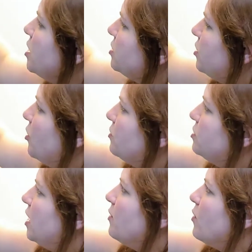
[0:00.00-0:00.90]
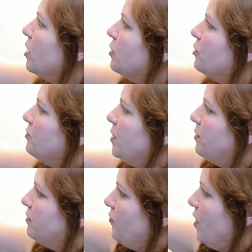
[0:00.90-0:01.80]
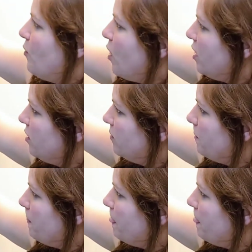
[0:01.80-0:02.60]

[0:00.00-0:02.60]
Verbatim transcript: So J1 could be with V1.